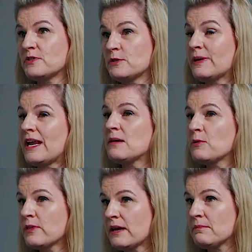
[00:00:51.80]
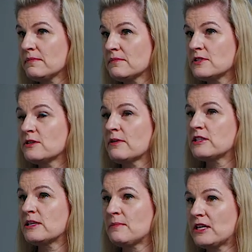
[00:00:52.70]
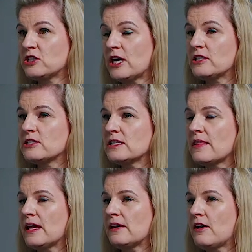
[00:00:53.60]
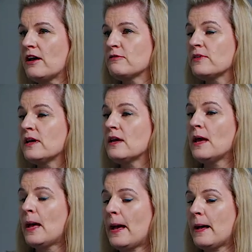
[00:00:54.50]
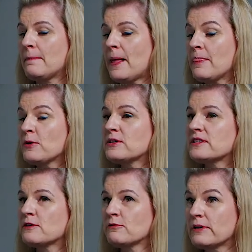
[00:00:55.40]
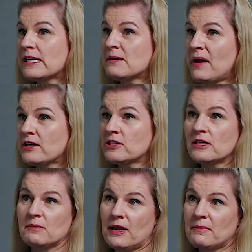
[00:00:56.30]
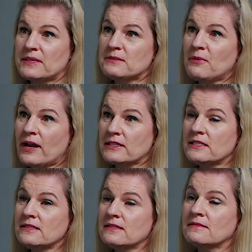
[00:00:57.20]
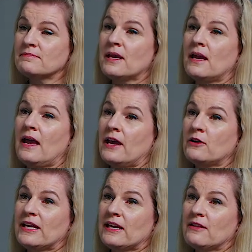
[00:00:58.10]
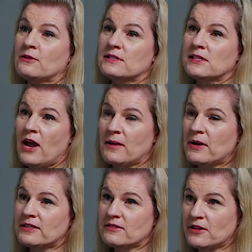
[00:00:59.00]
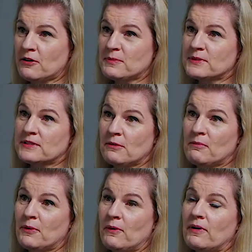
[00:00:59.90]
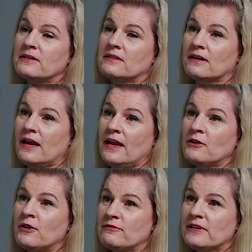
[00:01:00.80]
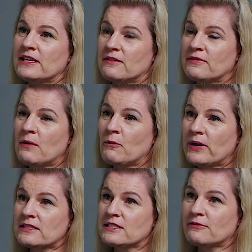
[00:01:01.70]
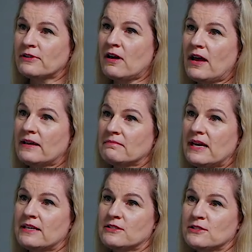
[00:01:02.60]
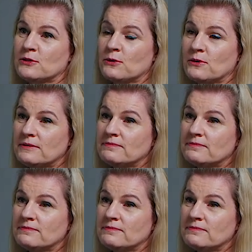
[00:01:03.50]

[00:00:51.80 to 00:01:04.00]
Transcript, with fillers: to enable them to actually make changes in their life. Um, and those that are really passionate about best practice. And I get those like-minded therapists on board and hopefully give them wings to fly and to soar.